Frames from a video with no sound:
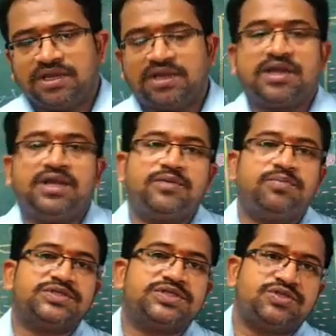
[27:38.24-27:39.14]
red
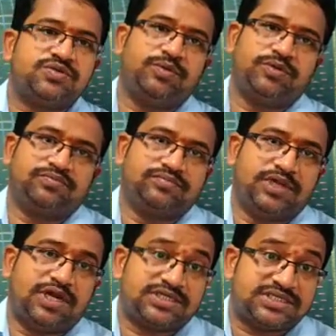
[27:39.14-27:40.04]
litmus into
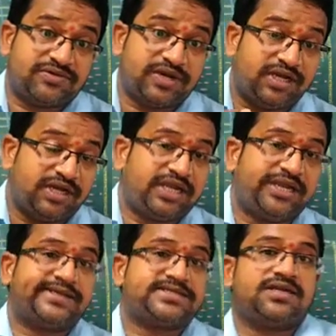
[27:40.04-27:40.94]
blue. And several
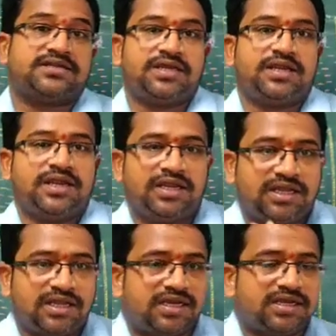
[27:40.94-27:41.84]
indicators are there.
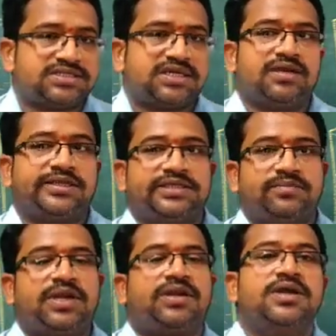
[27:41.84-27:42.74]
Indicators are
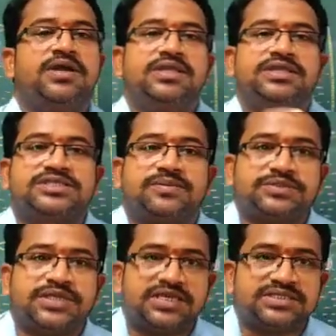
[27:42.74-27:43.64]
nothing but the
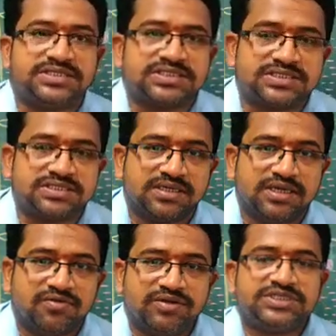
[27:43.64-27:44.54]
substances
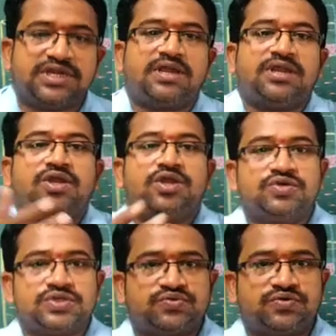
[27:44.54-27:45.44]
which are
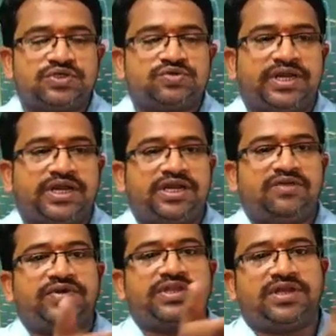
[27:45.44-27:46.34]
useful to
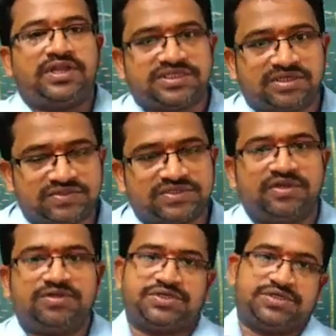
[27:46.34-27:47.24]
identify the nature of the
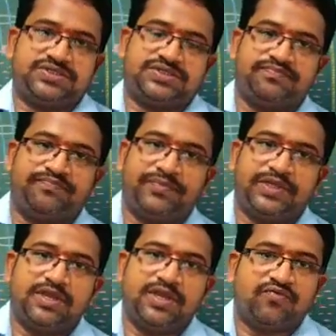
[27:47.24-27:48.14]
solutions.
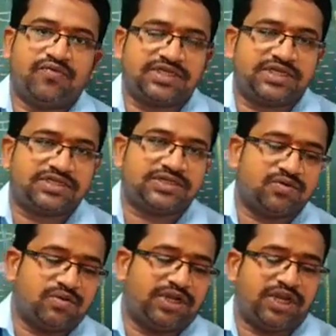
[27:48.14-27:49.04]
For
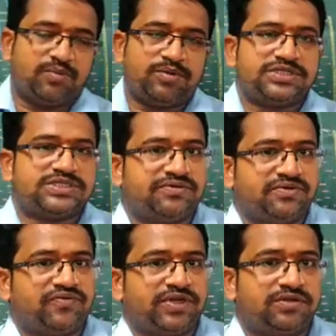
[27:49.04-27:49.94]
that, one table is
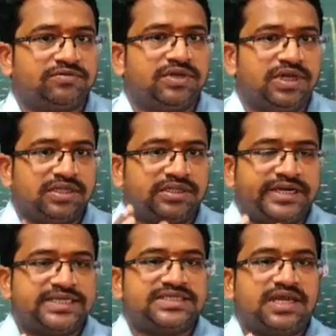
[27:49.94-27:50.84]
given for you,
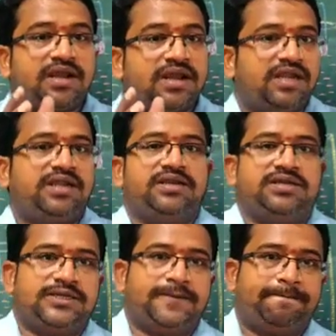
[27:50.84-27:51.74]
that is the
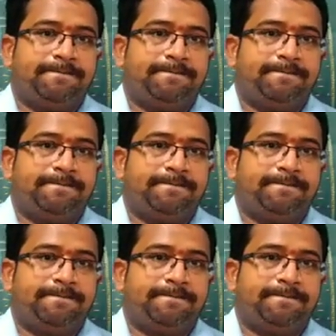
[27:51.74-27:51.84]
content.